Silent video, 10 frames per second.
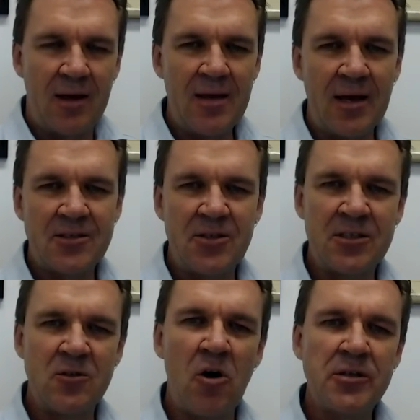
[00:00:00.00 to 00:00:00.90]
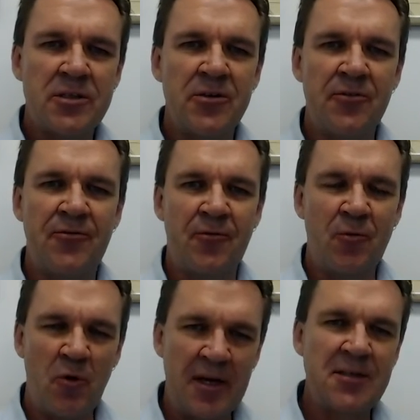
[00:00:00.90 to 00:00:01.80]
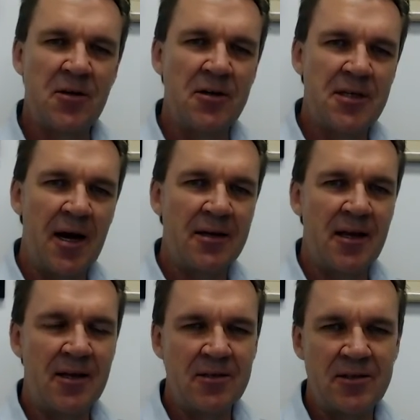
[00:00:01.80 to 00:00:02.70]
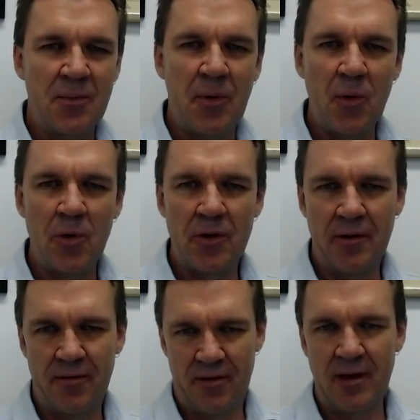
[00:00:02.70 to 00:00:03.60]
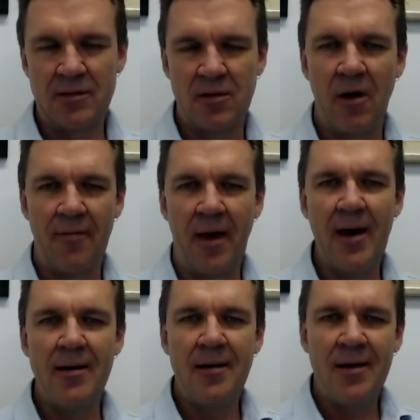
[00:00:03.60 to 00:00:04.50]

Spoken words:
Yeah, so there's lots of research out there to support things like that.